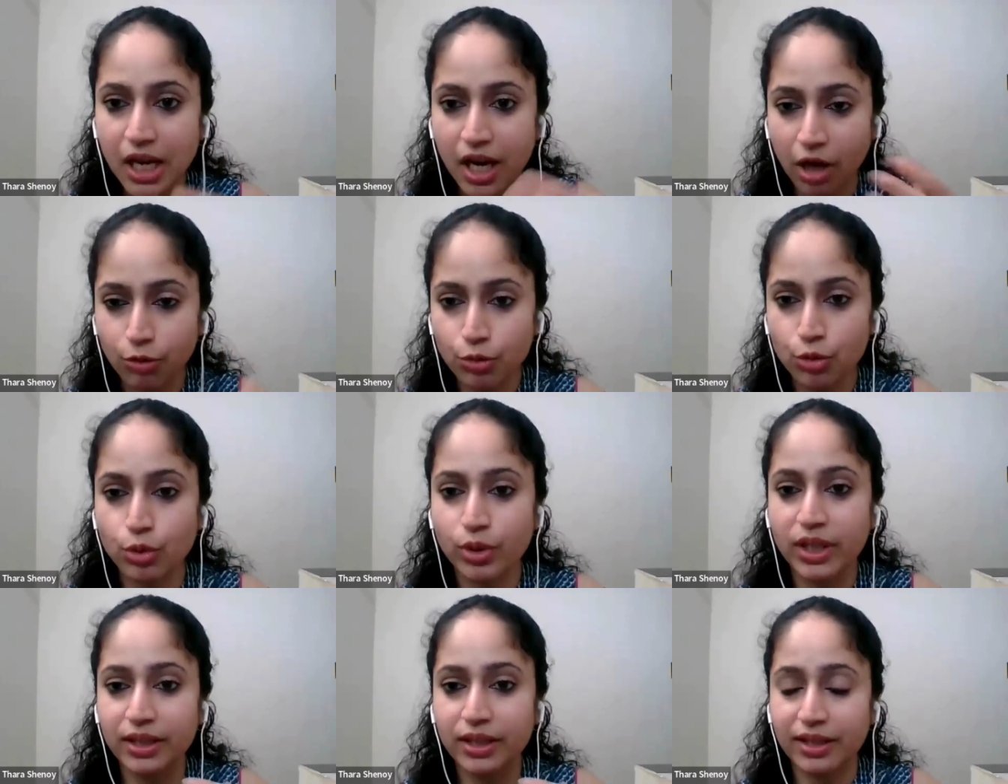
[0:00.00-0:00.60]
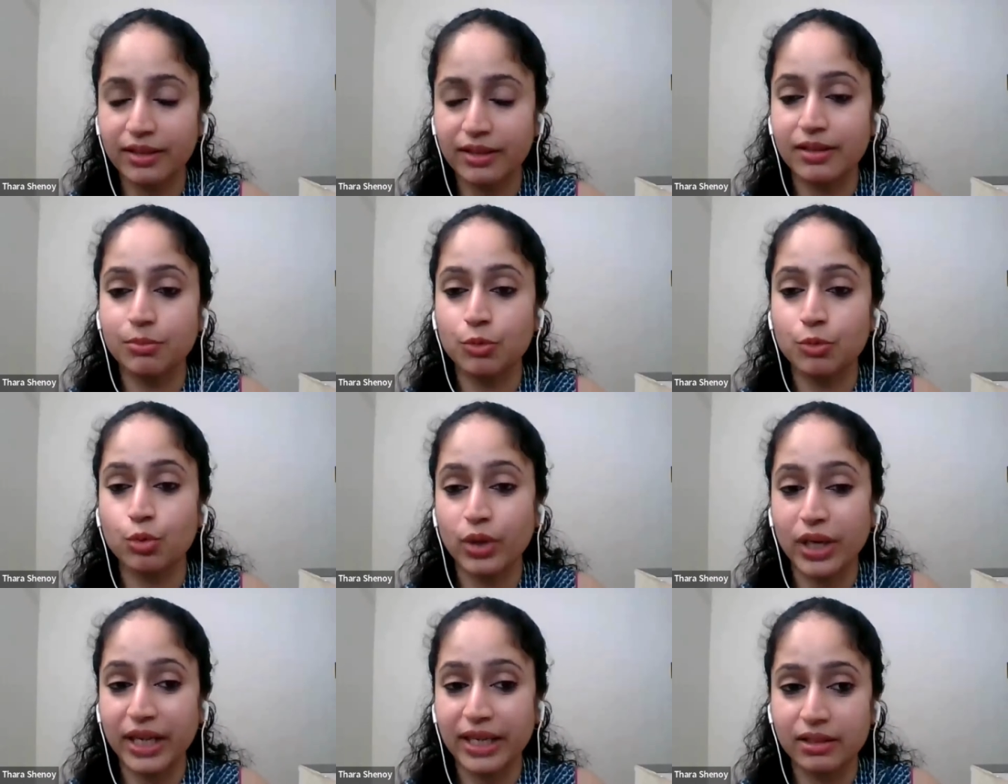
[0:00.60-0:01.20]
how you can get them
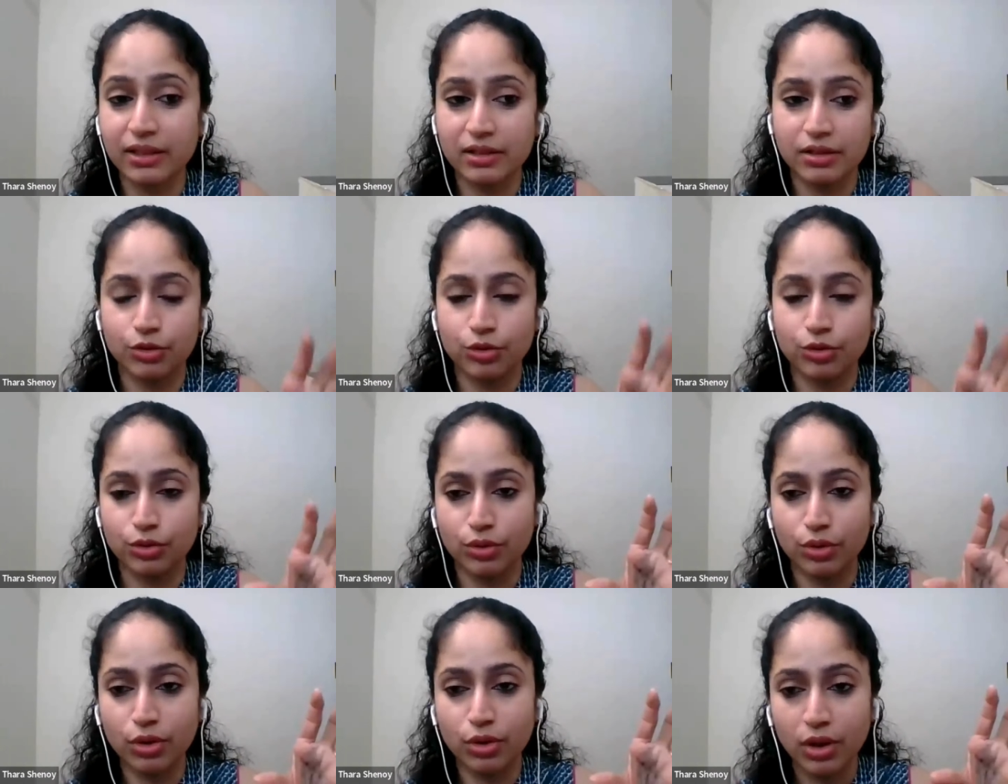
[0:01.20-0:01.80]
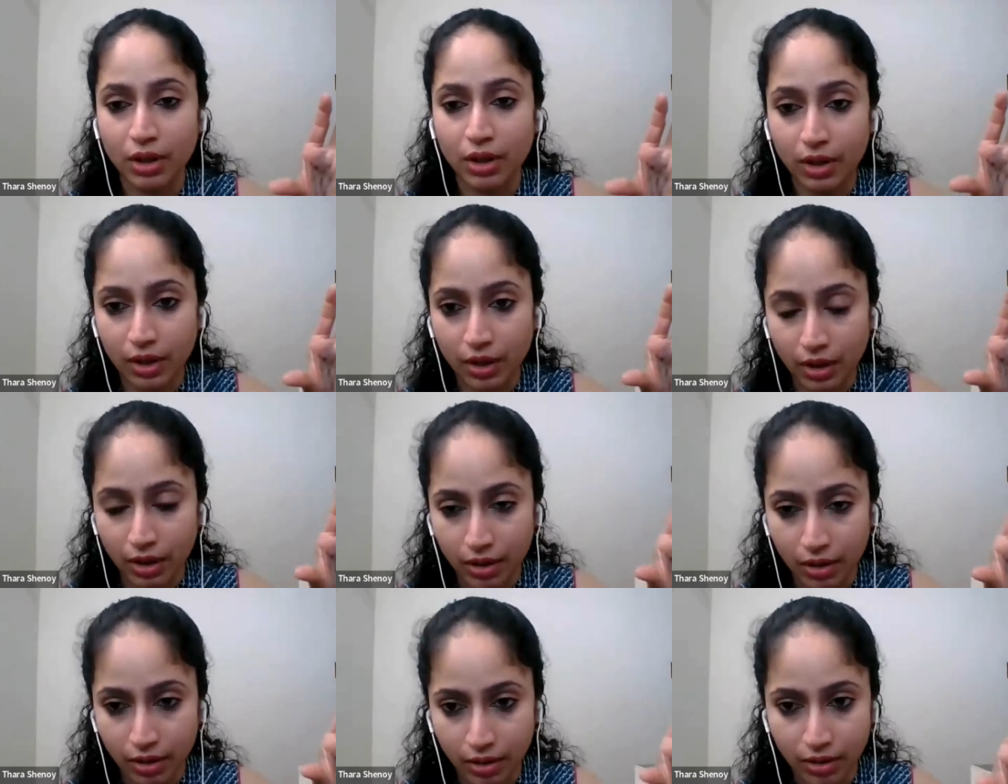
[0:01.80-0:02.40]
to write, you
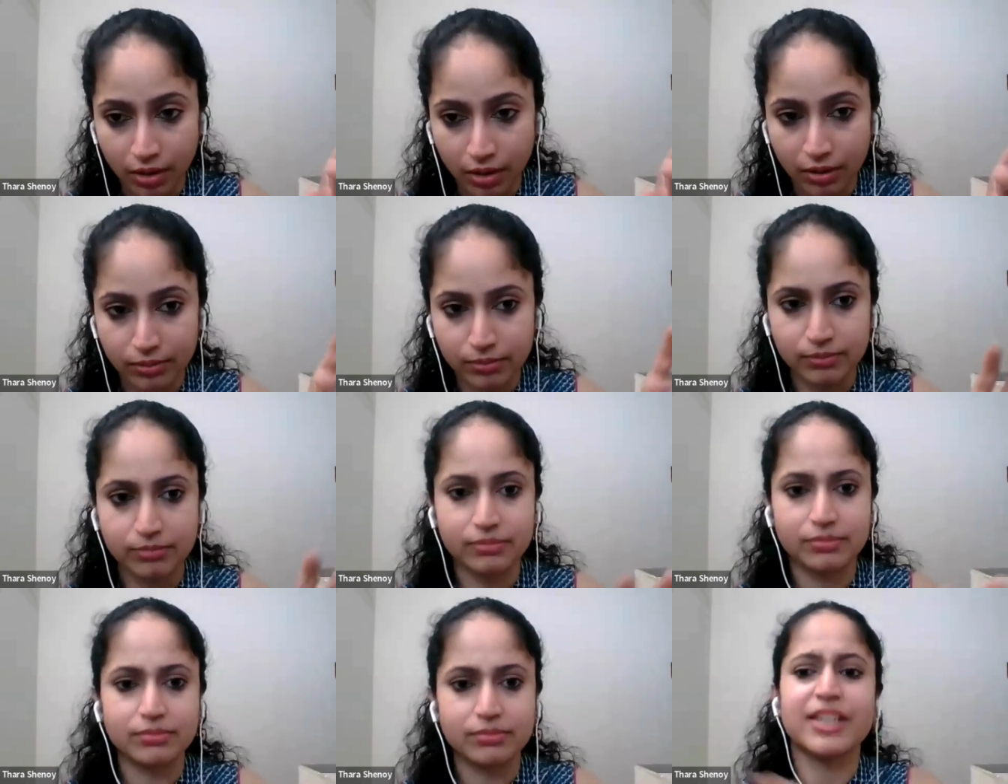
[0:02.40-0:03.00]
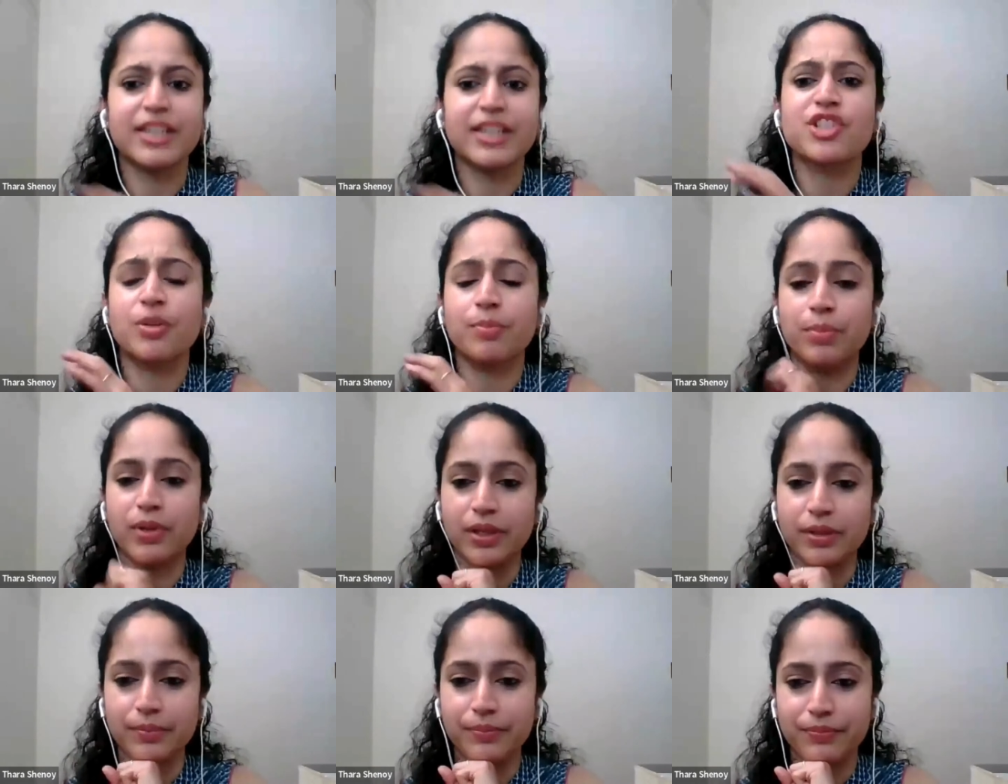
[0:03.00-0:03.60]
know,
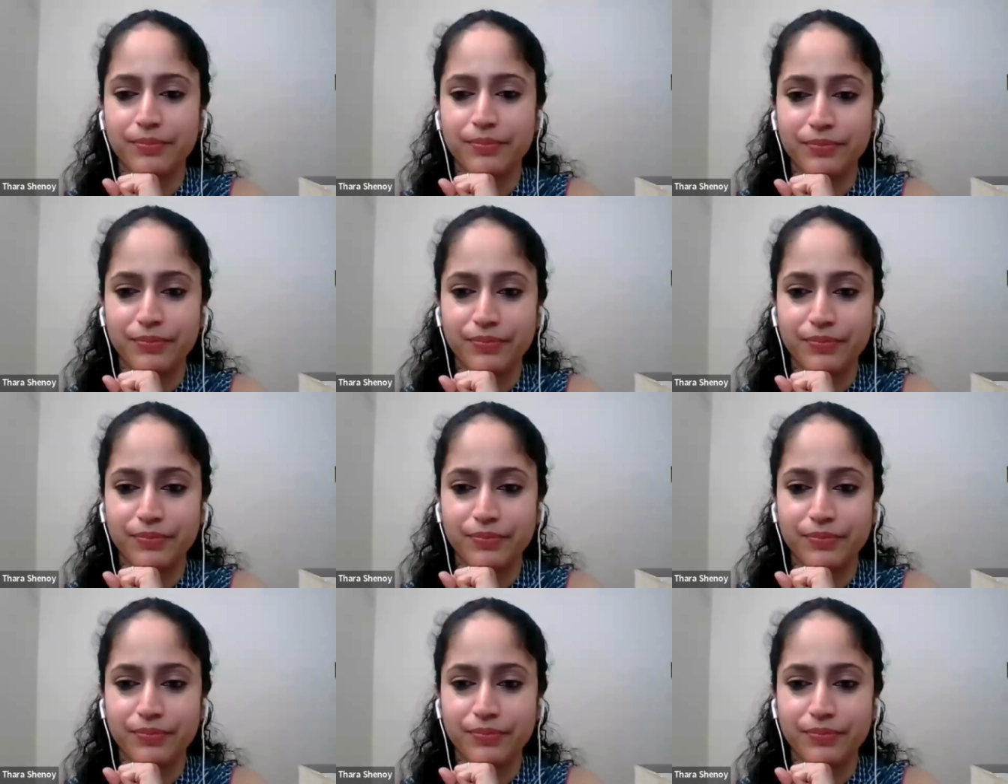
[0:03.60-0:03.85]
legibly